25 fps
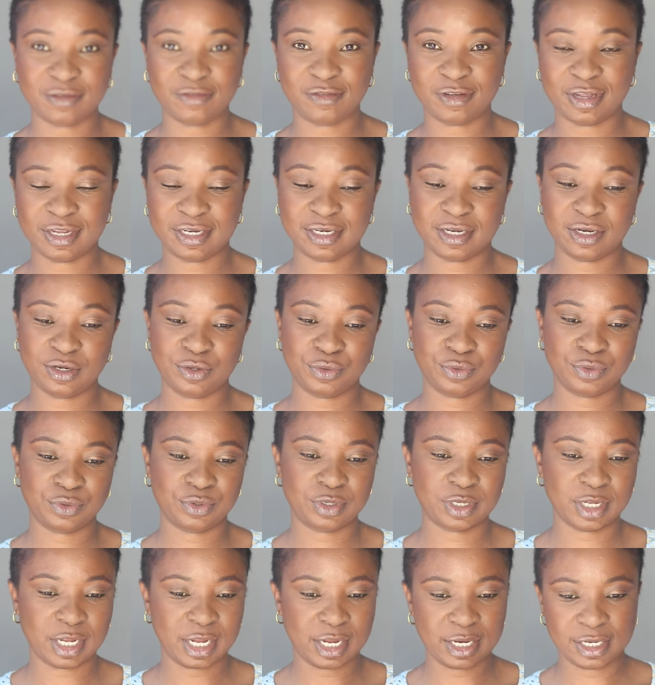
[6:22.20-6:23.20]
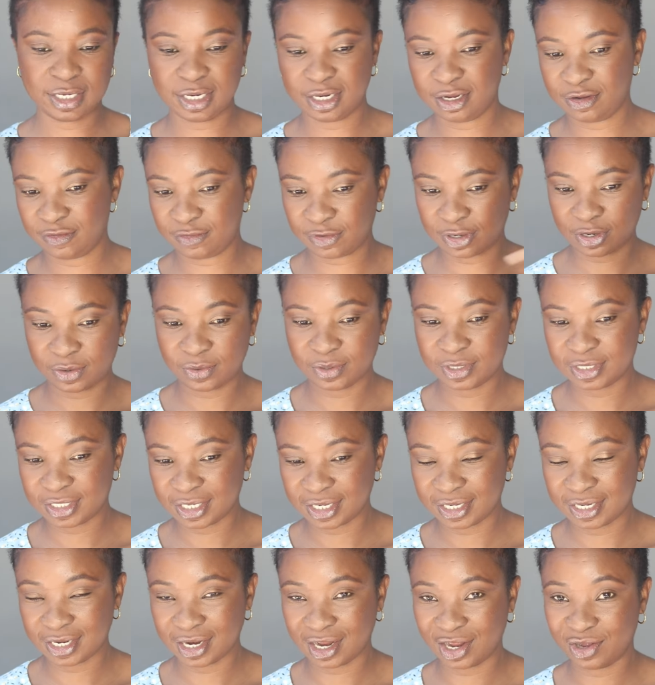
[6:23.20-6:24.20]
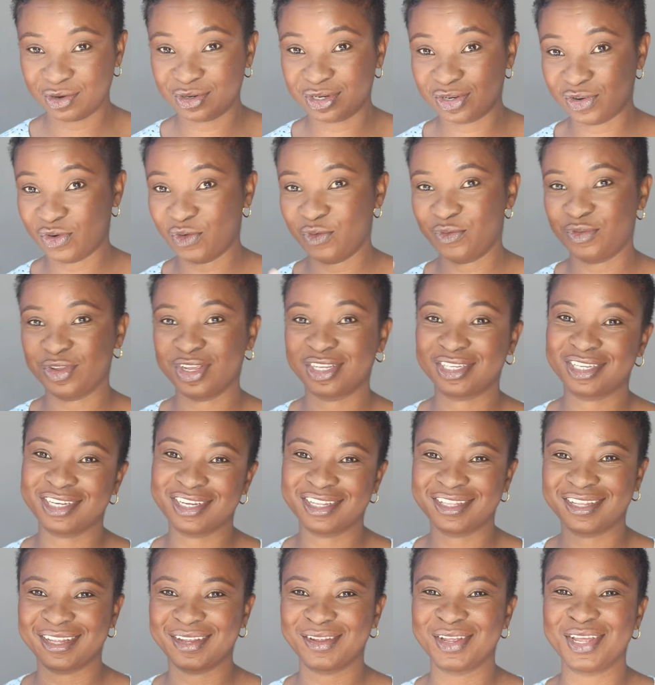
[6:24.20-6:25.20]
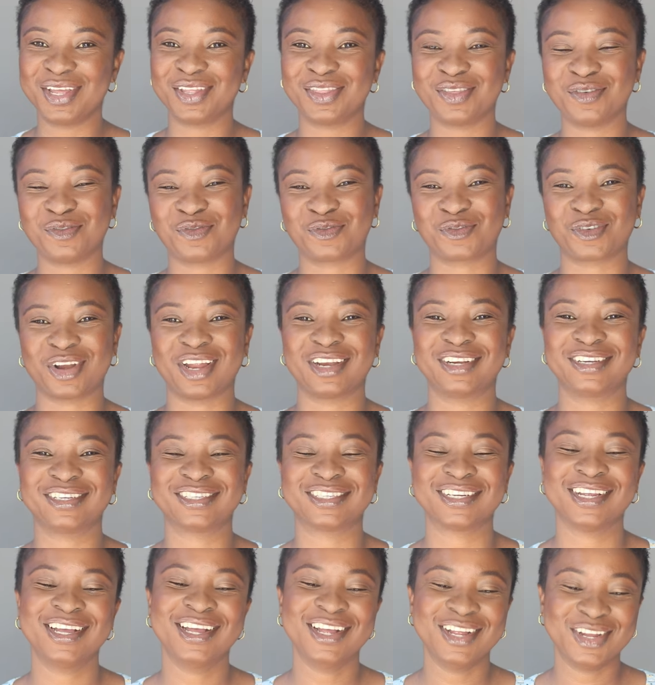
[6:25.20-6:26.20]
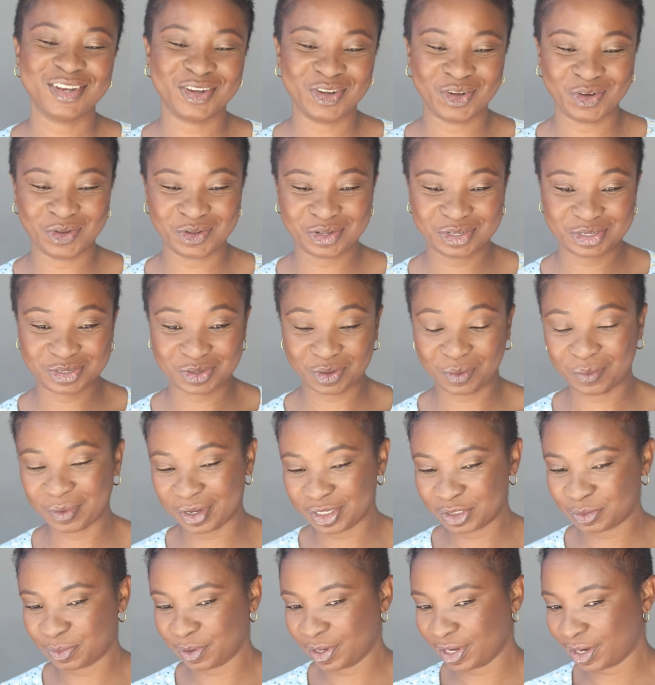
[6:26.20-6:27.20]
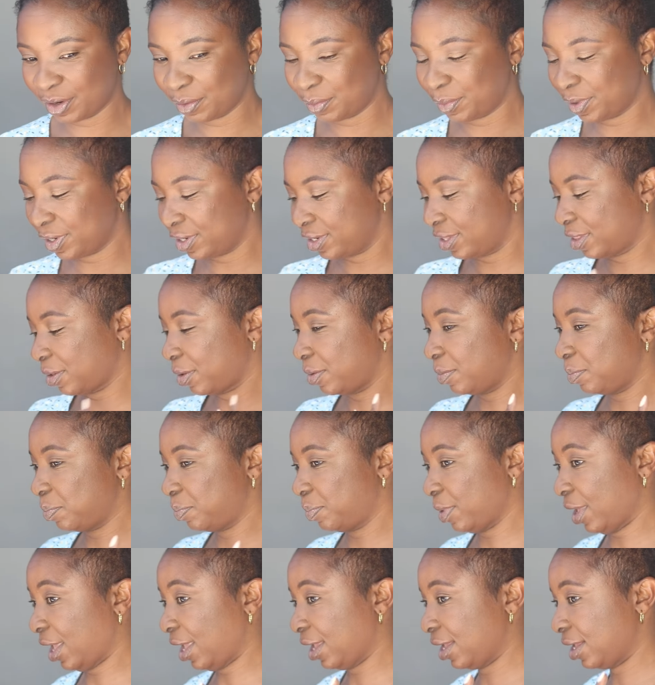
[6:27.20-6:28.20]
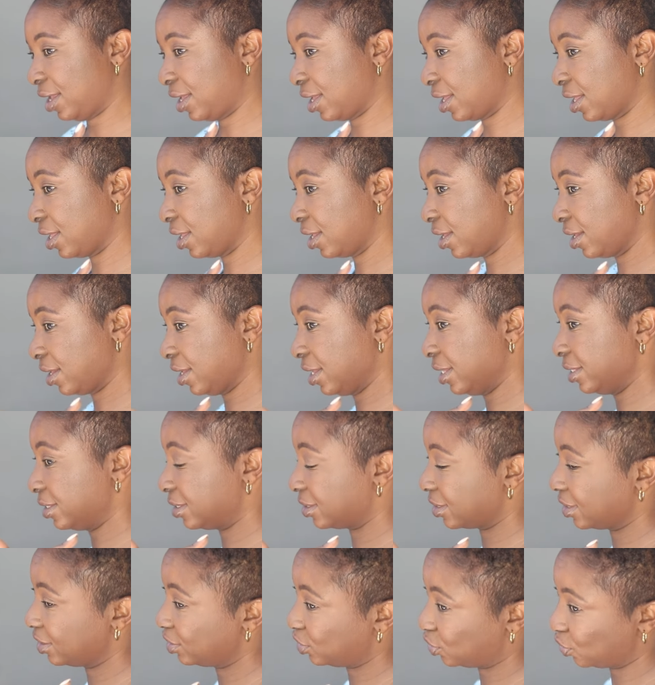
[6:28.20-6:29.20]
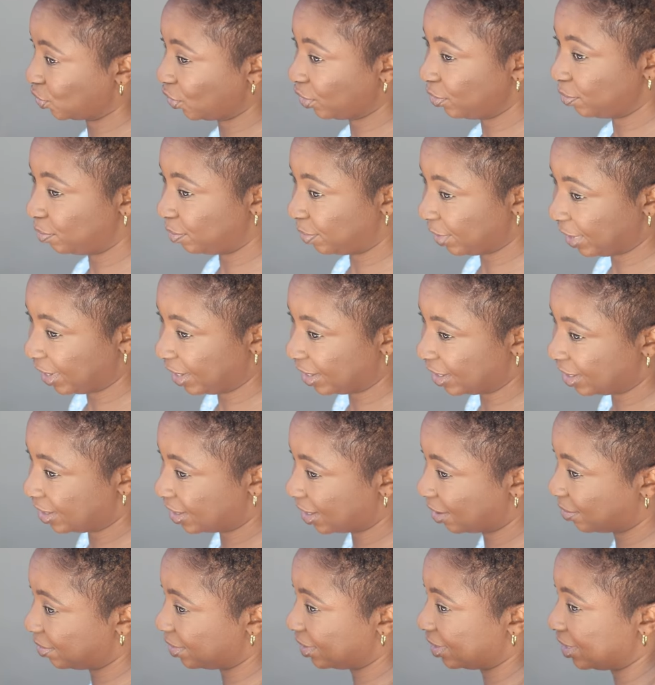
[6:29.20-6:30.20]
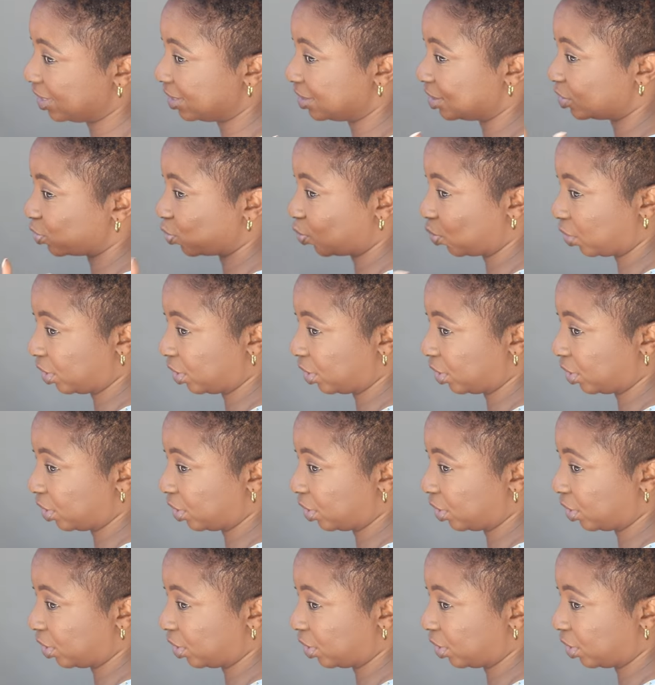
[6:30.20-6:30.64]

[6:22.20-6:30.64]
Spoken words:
the final look. I love how it turned out. Obviously the front looks so much better, but the back, it's not bad. I mean, it's